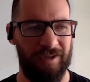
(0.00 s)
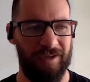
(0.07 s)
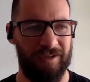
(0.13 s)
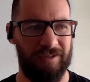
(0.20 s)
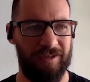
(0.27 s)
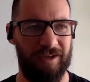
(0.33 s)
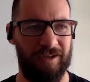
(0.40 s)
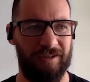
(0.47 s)

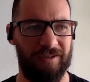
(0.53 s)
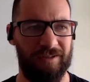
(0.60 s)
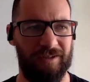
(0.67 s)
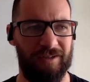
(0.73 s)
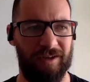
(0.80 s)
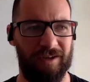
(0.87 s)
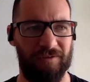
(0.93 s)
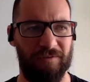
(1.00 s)
state in the
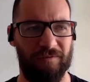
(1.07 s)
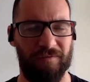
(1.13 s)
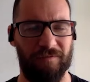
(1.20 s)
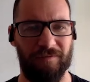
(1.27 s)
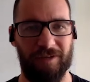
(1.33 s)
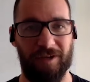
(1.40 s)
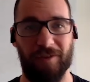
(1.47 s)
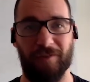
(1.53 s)
south of
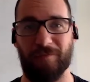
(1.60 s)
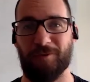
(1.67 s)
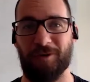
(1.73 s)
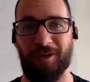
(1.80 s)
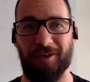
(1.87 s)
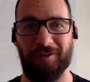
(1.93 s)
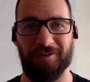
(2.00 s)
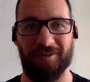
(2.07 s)
south of
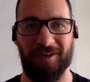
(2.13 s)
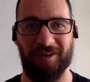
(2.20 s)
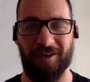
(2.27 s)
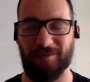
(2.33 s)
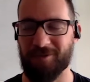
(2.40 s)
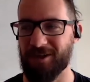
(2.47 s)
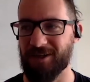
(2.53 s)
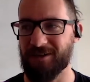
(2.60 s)
Australia, as the name
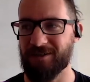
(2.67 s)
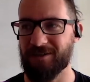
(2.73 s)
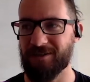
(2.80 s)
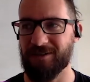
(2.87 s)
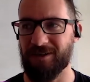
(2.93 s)
suggests.